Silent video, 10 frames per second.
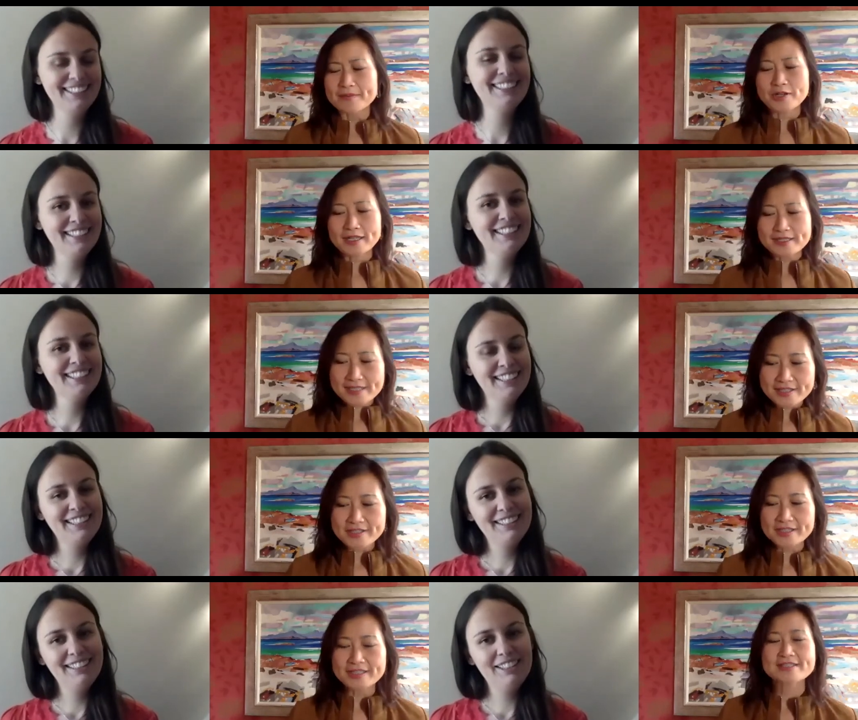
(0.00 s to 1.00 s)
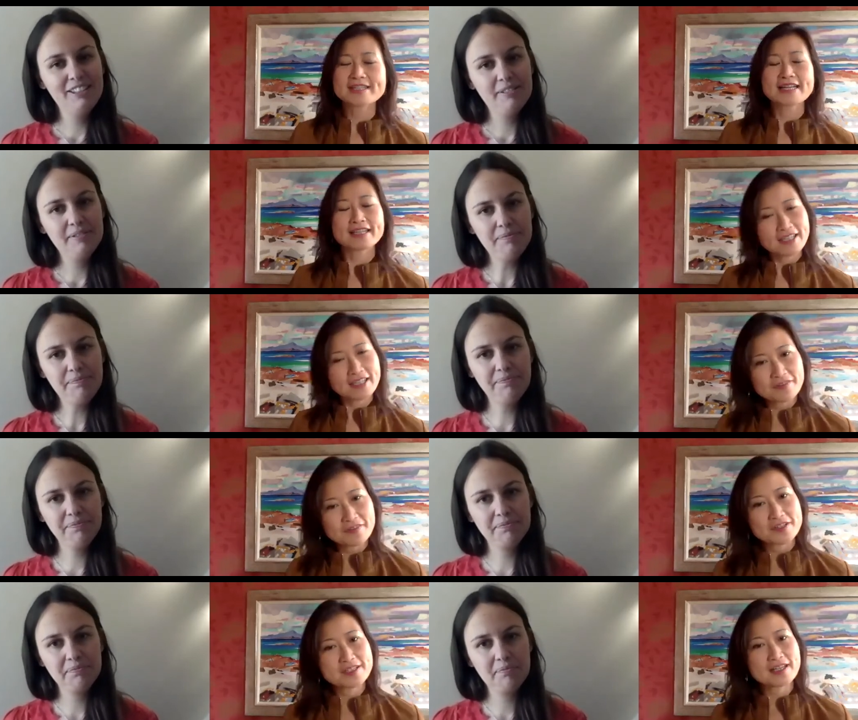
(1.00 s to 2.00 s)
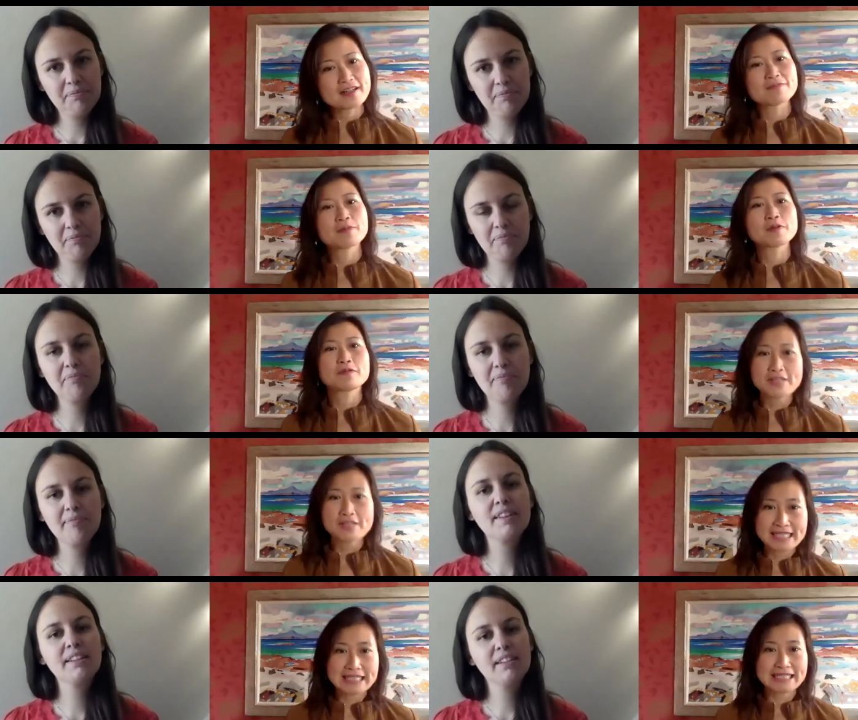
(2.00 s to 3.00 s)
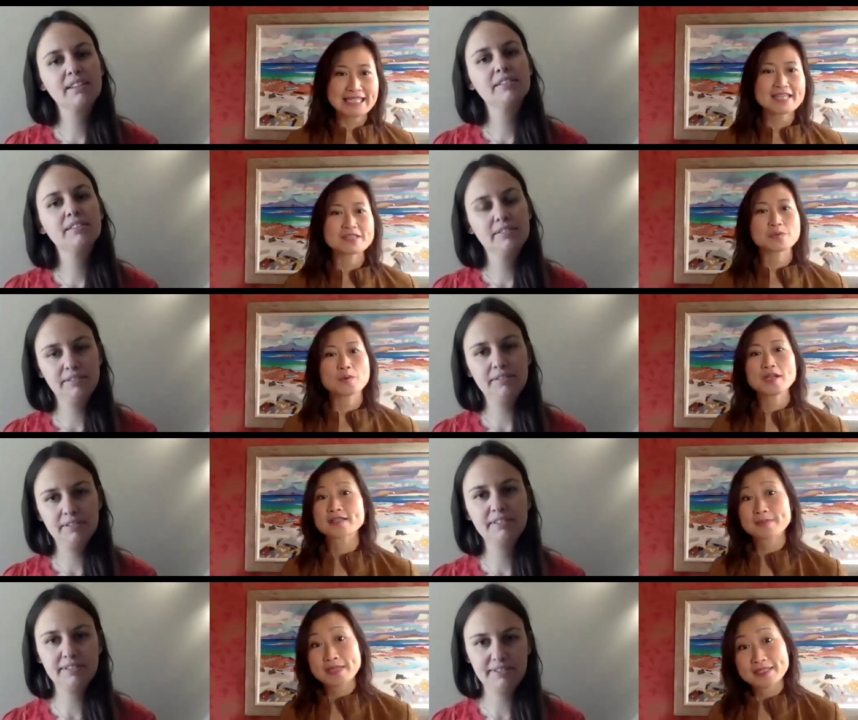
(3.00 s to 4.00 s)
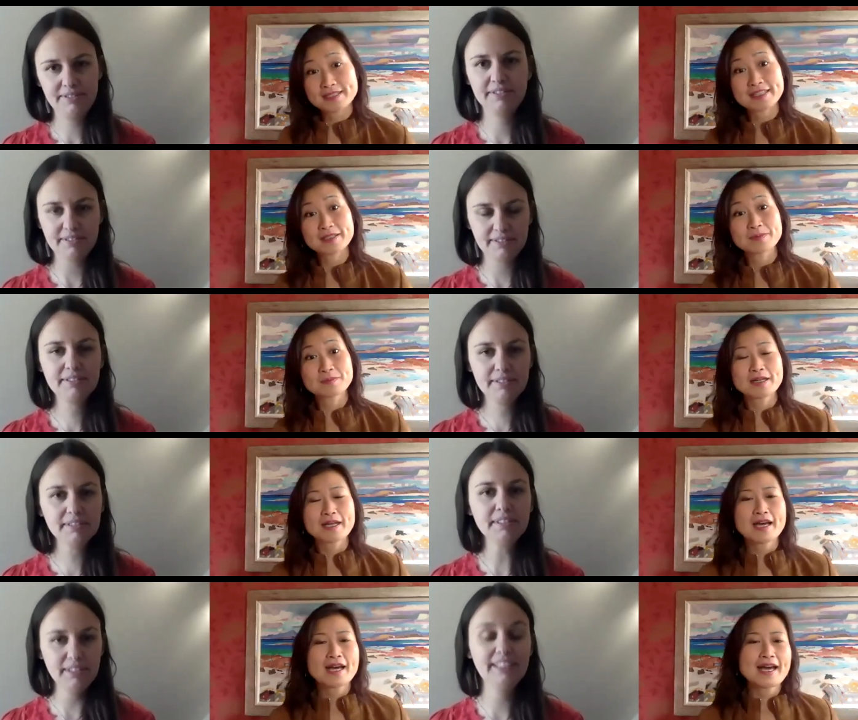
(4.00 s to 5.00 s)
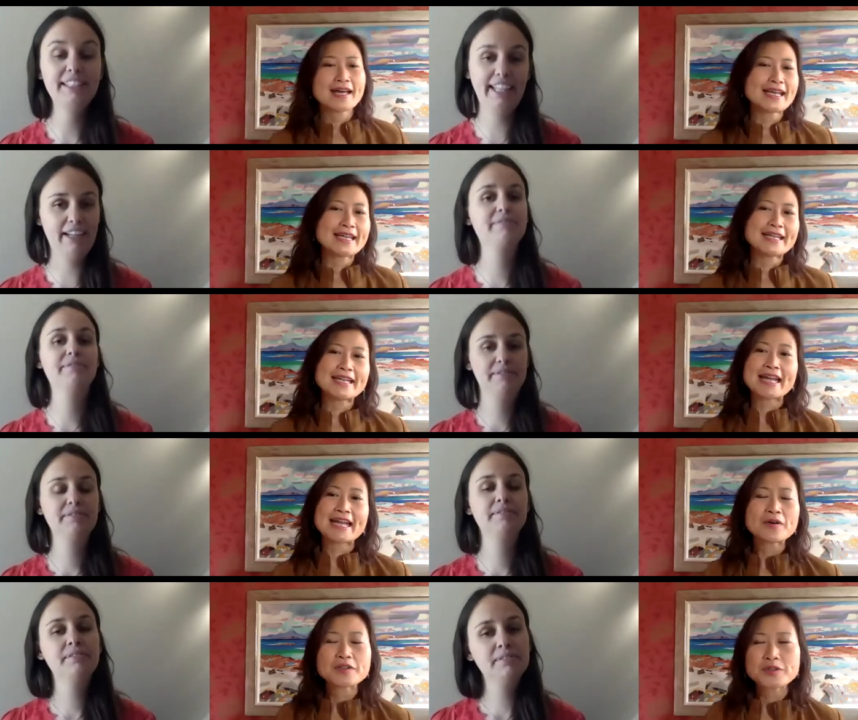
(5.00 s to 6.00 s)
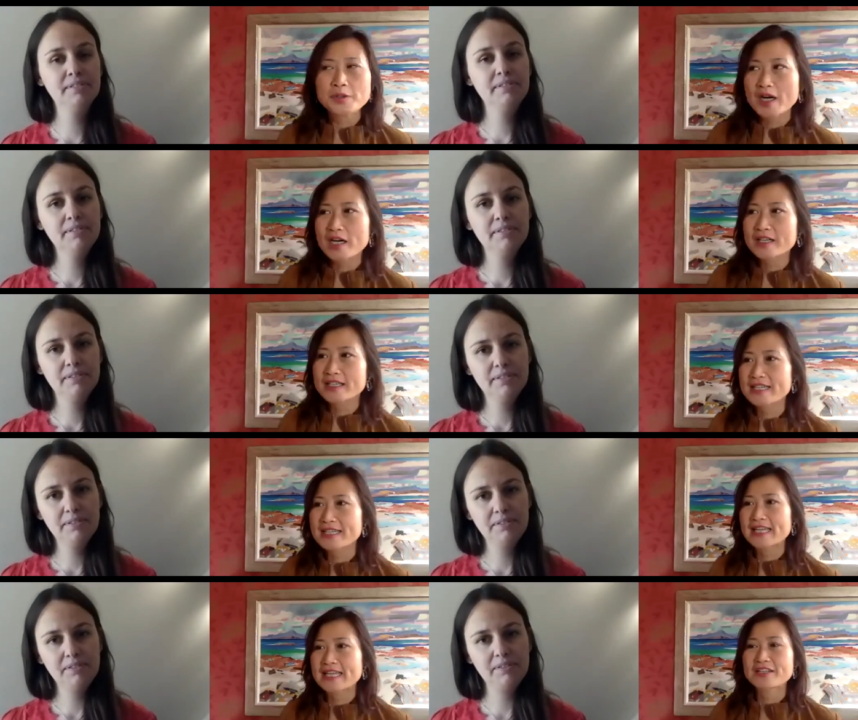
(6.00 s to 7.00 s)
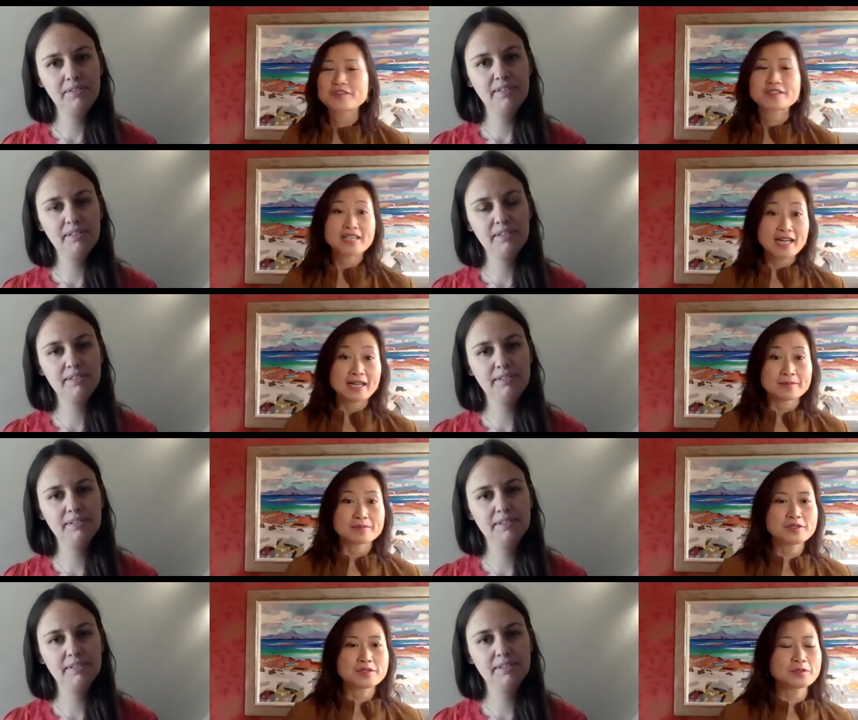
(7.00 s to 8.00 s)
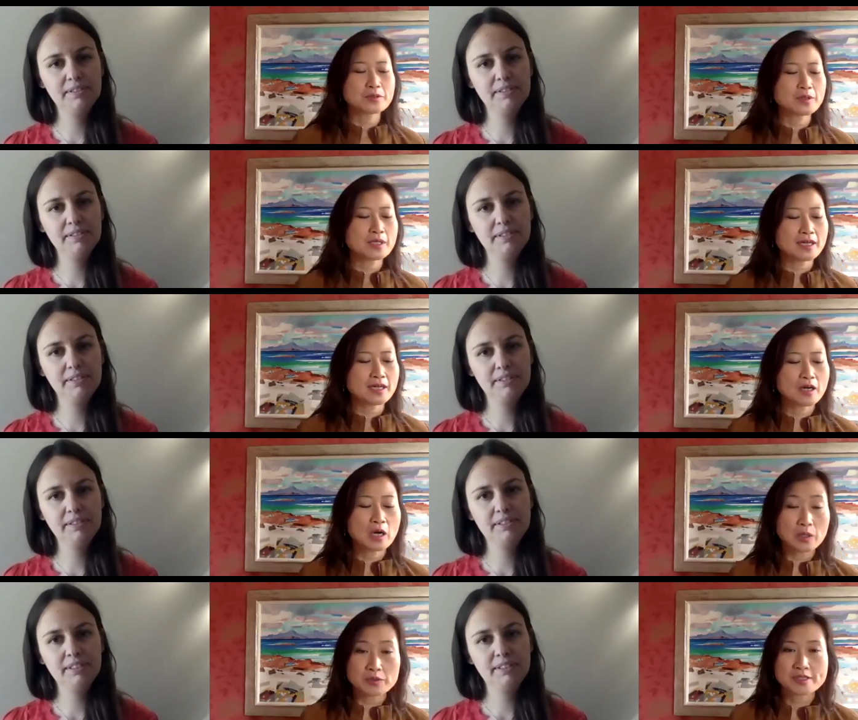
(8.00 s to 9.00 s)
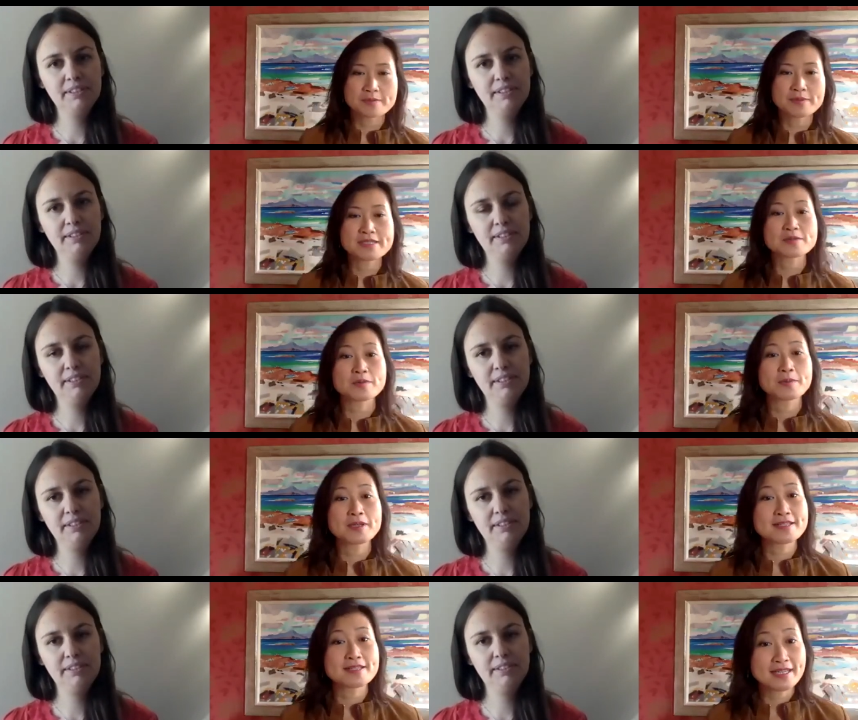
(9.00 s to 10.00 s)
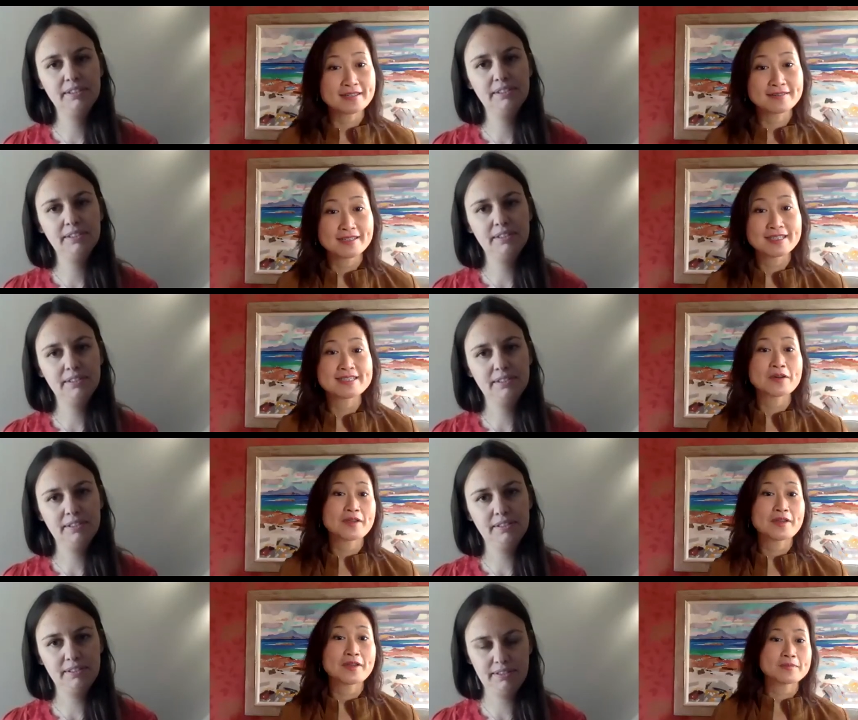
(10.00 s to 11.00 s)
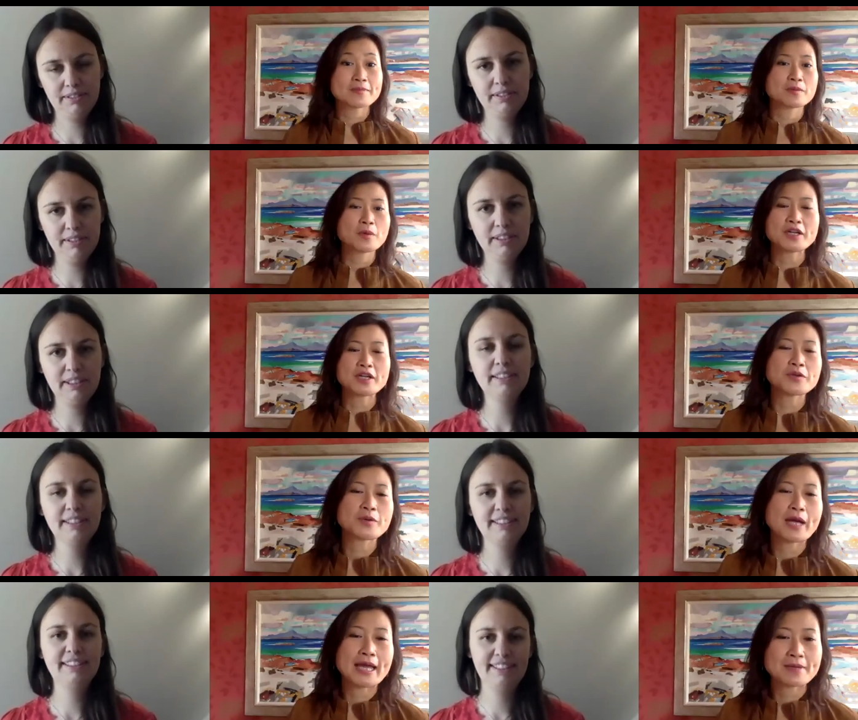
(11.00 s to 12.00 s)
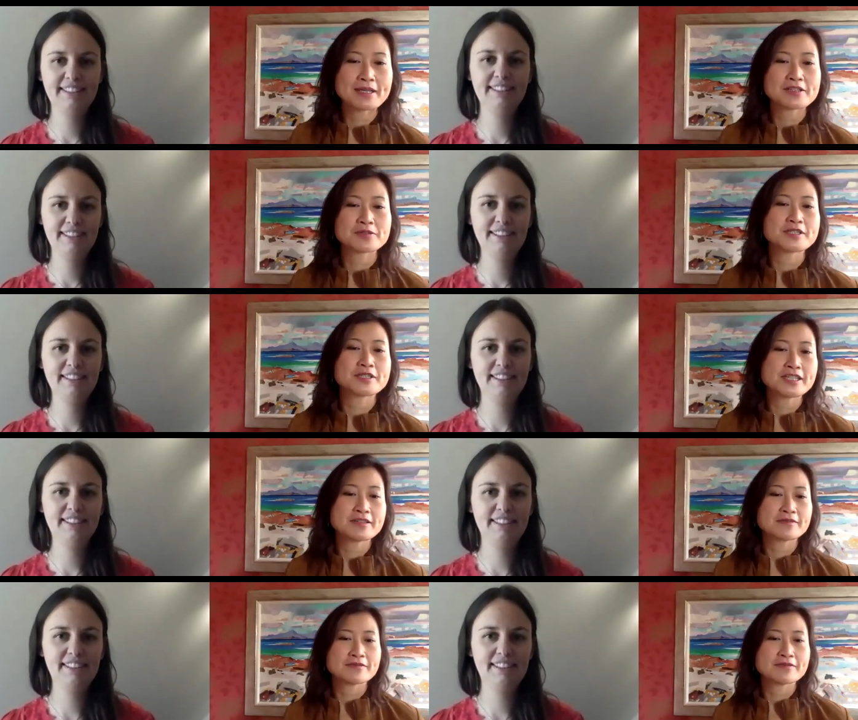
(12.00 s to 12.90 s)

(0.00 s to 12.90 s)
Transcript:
Speaker 1: transitions, taking care of yourself both physically as well as mentally, and, yeah. now you are dedicating your time to uh, host business women in in Southampton. What are you aiming to achieve?